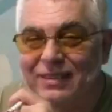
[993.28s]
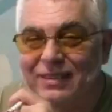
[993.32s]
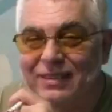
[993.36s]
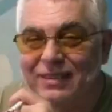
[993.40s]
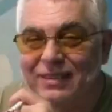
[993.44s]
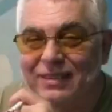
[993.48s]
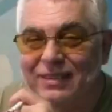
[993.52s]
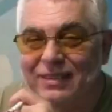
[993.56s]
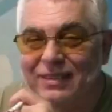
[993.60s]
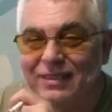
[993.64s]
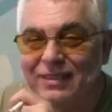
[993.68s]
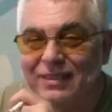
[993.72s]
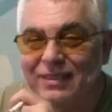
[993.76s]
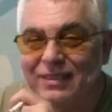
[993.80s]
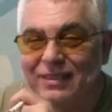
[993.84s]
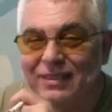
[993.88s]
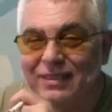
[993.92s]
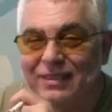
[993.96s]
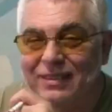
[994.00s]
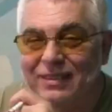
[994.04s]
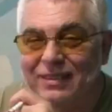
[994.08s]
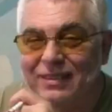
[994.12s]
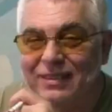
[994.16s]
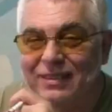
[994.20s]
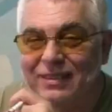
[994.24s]

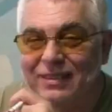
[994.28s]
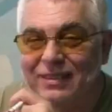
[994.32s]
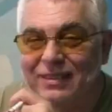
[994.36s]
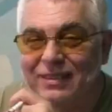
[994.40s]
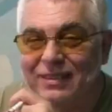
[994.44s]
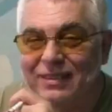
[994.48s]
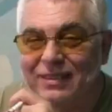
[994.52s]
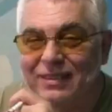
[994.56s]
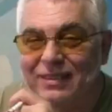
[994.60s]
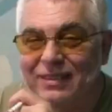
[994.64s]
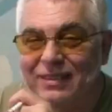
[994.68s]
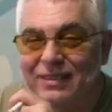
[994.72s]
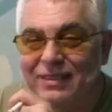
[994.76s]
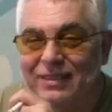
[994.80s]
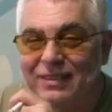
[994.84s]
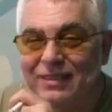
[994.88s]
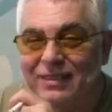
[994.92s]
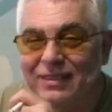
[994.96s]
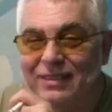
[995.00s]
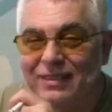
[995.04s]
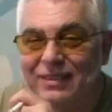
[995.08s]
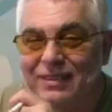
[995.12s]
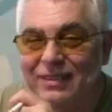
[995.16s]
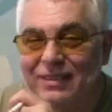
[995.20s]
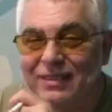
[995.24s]

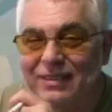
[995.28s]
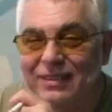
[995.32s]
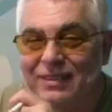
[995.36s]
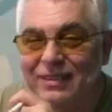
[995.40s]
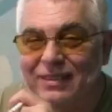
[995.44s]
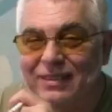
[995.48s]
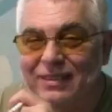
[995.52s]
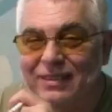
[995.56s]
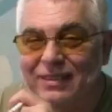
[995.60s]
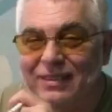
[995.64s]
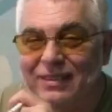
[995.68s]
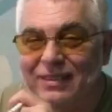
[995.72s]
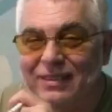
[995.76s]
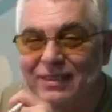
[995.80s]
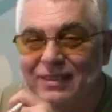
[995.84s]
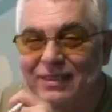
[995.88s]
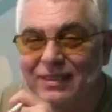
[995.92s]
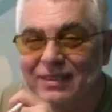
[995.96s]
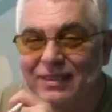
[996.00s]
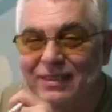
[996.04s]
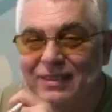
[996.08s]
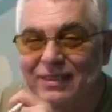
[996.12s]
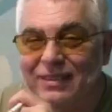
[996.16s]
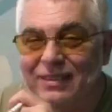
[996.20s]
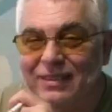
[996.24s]

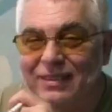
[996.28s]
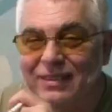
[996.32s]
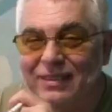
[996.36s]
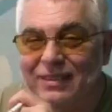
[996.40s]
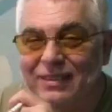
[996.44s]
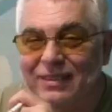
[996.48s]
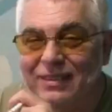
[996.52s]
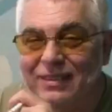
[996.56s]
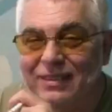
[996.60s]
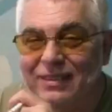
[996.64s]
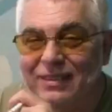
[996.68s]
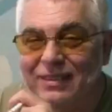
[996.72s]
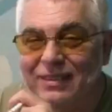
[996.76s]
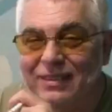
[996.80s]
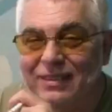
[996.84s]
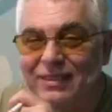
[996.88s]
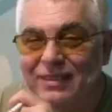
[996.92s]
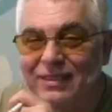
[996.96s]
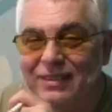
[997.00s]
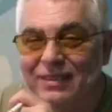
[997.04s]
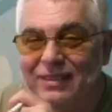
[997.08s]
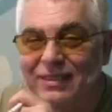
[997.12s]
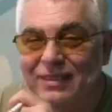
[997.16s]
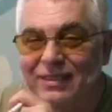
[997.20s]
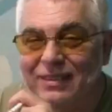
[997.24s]

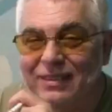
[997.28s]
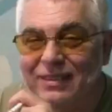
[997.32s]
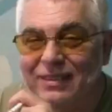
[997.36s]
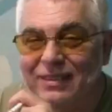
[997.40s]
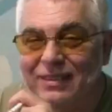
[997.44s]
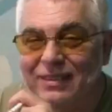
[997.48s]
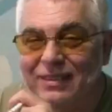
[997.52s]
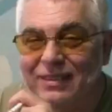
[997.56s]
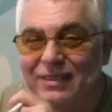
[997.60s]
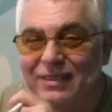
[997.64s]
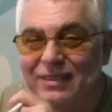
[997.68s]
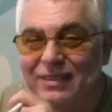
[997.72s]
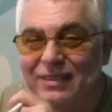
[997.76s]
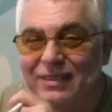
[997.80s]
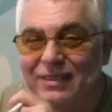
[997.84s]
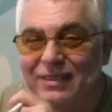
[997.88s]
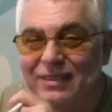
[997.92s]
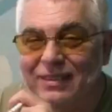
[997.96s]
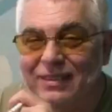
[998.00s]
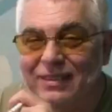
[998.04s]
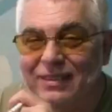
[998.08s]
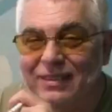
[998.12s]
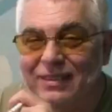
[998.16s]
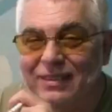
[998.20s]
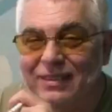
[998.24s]

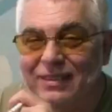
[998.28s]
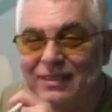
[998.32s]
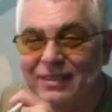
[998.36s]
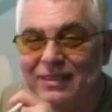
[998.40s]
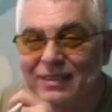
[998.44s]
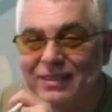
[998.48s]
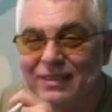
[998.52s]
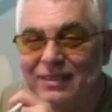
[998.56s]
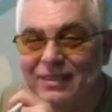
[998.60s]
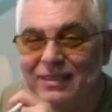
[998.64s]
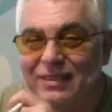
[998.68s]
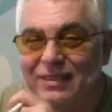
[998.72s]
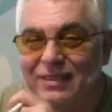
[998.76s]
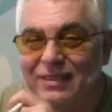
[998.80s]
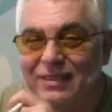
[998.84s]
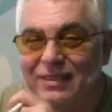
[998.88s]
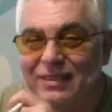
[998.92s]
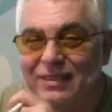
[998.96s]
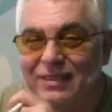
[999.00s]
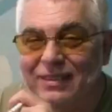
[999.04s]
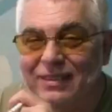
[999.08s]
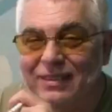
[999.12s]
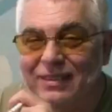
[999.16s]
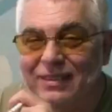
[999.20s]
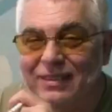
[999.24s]

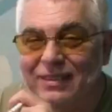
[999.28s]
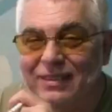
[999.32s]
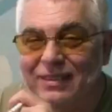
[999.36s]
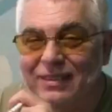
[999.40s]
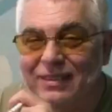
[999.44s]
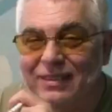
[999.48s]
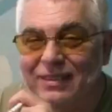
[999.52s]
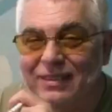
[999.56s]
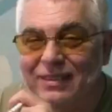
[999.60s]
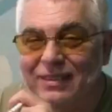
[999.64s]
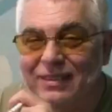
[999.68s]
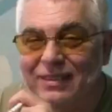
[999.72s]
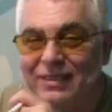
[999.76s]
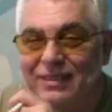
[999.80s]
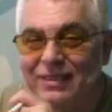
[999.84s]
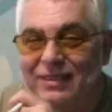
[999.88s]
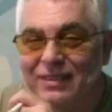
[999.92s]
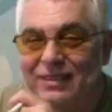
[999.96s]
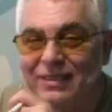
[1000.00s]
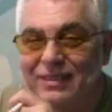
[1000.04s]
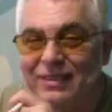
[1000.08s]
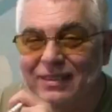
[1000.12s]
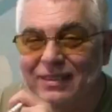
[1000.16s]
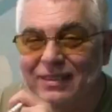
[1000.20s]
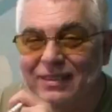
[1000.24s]

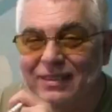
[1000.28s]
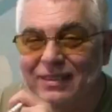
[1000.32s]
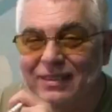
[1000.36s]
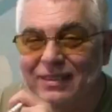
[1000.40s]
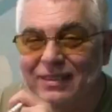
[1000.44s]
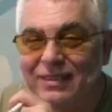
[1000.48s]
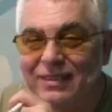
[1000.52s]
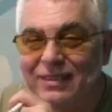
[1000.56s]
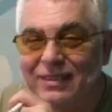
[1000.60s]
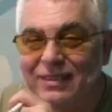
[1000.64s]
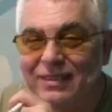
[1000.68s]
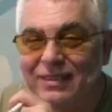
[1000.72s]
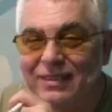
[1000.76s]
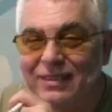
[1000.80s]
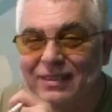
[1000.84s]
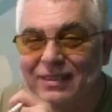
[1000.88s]
This is a still picture; no speech is visible.